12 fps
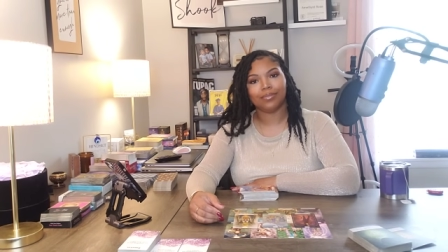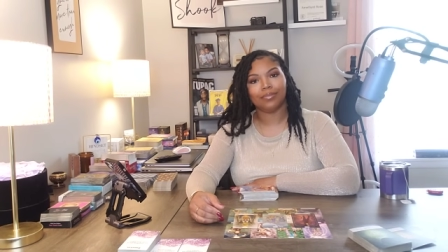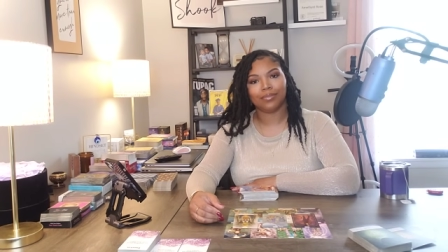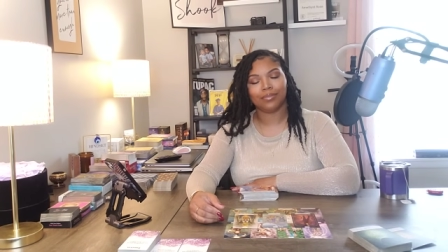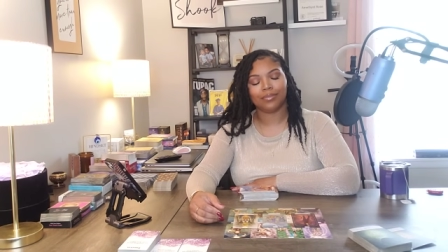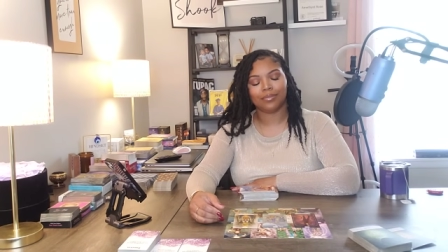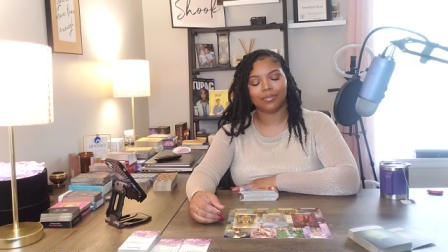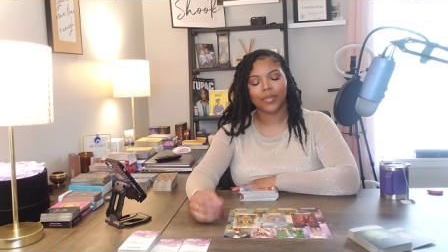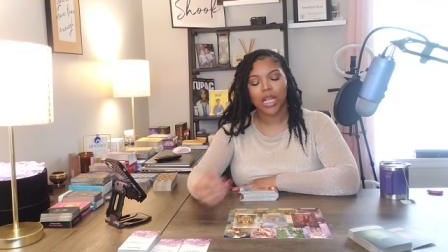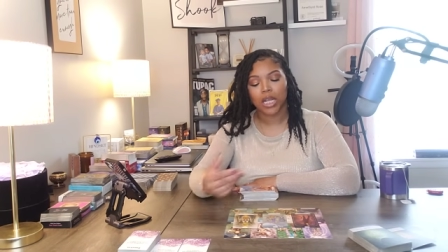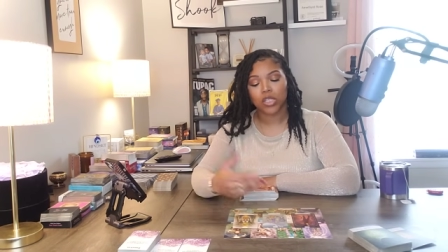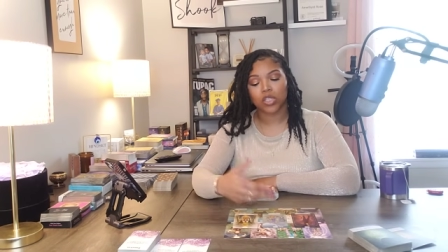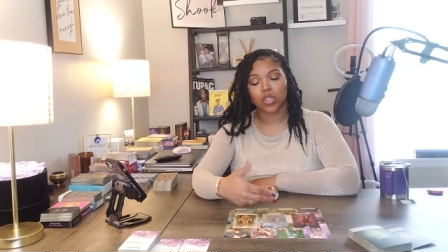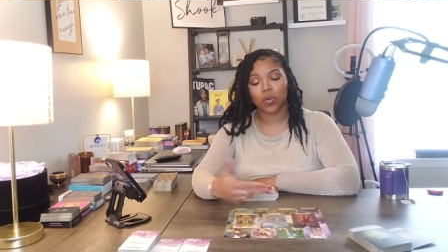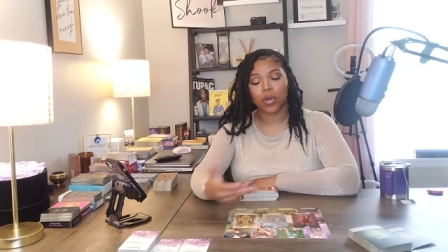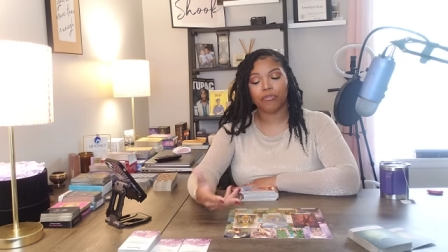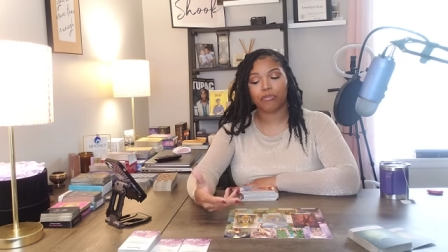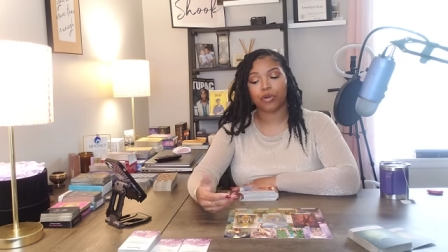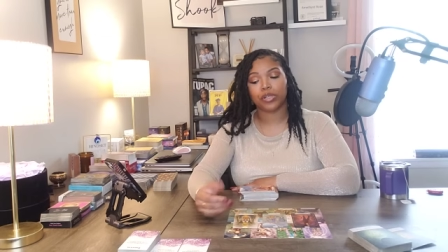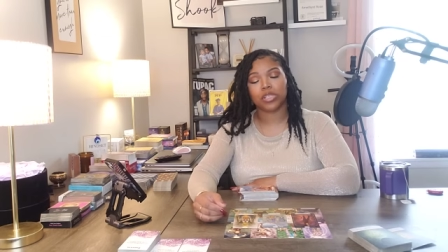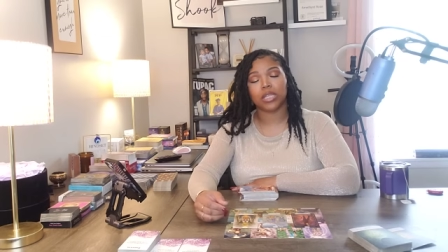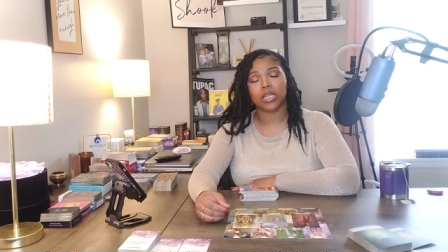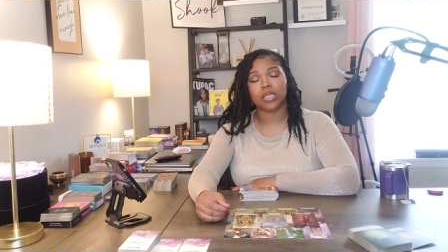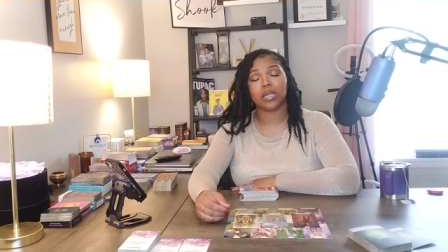Mm-hmm. So unfortunately,